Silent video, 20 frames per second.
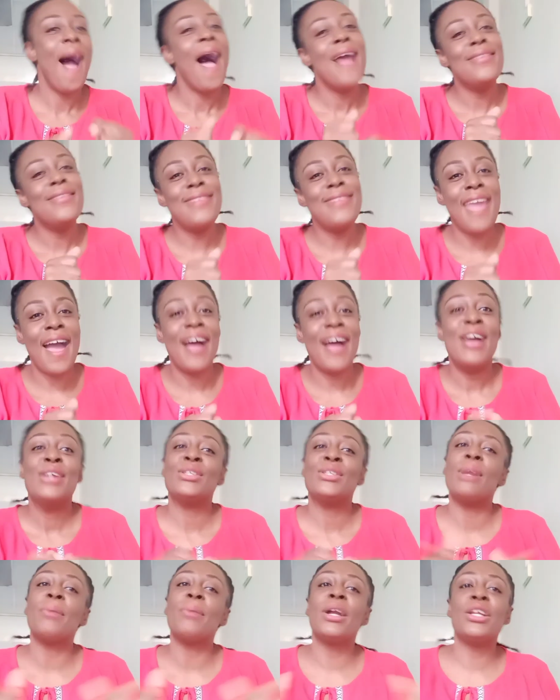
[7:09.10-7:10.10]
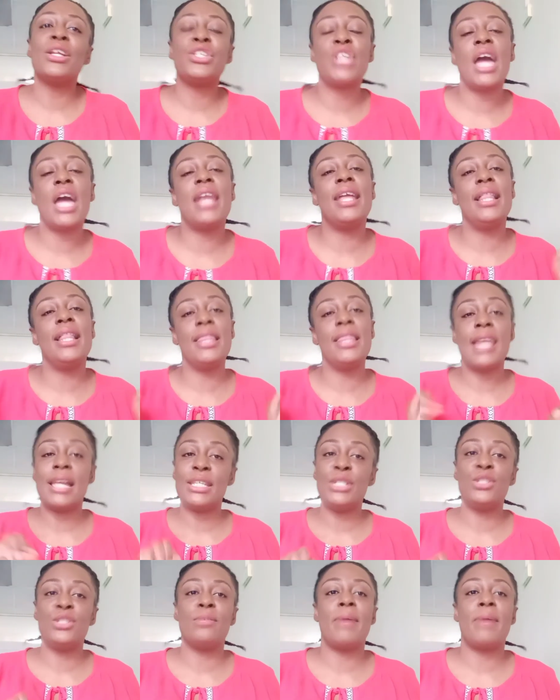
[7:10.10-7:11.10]
Yeah, so I'm gonna channel
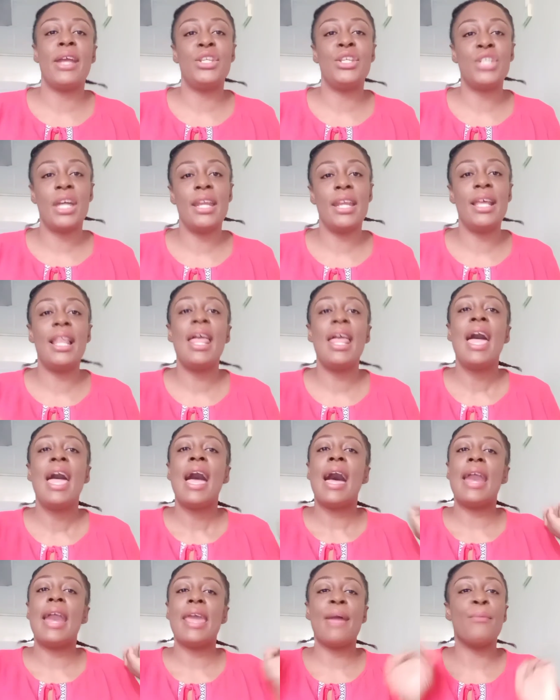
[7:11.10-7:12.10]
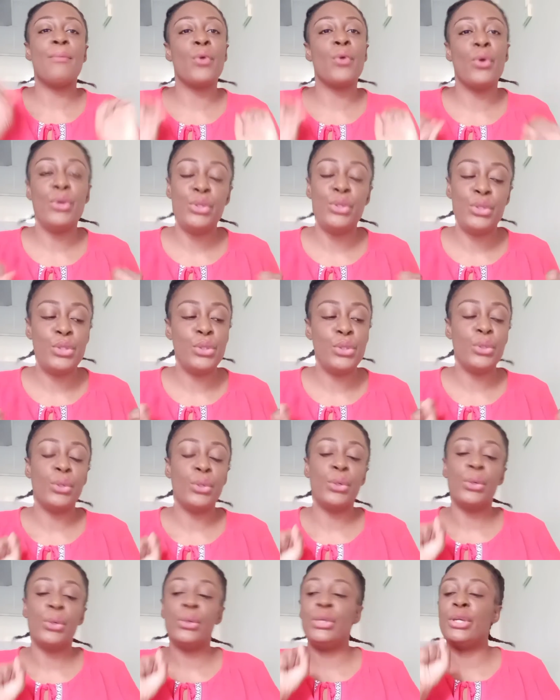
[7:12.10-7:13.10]
that into my channel, and I am going
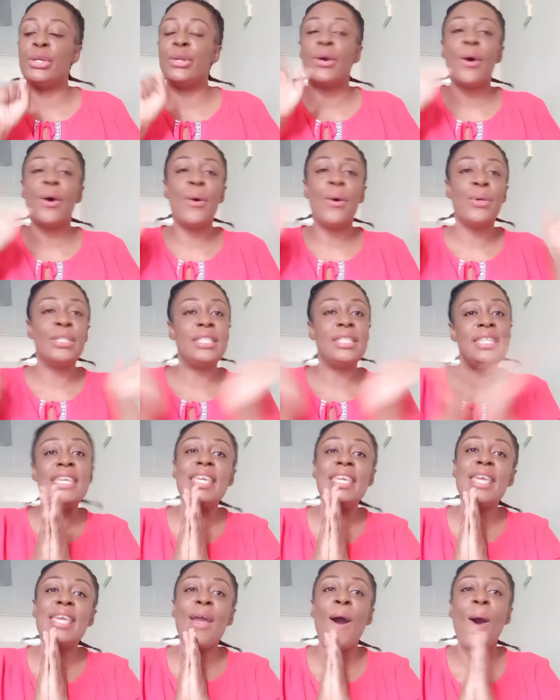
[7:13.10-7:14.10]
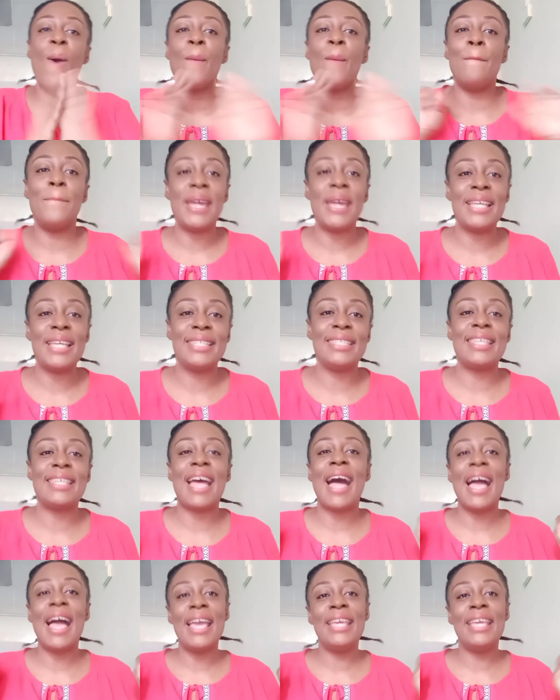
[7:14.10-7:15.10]
to, you know, see how best
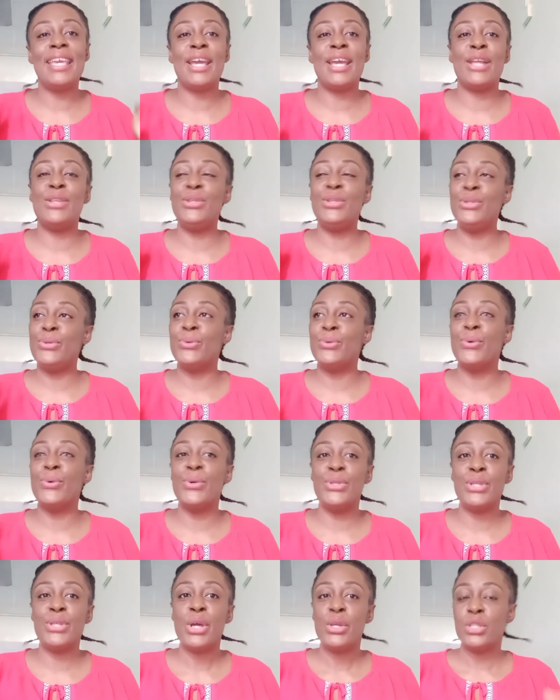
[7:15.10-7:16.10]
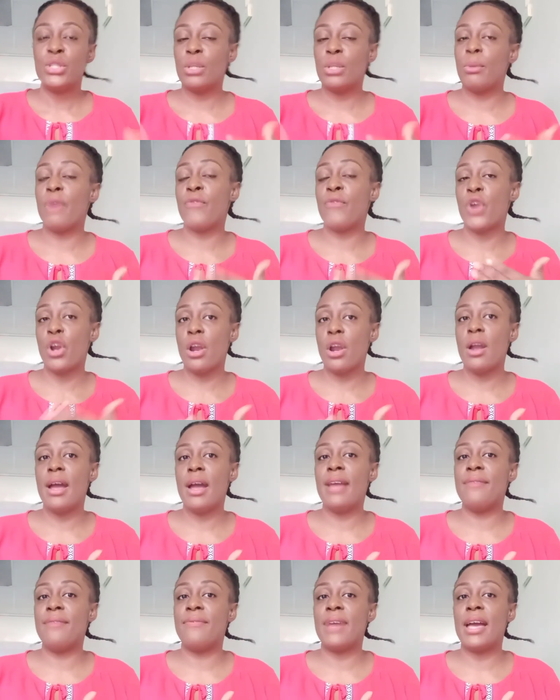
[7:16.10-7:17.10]
I can use some of her
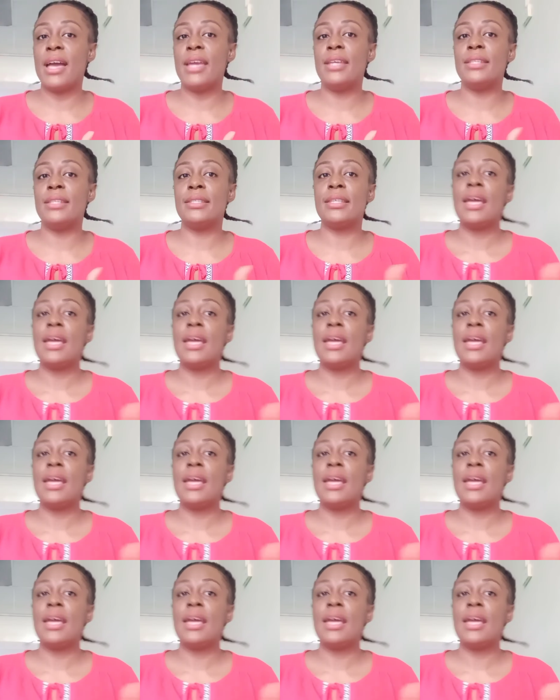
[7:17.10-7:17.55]
advice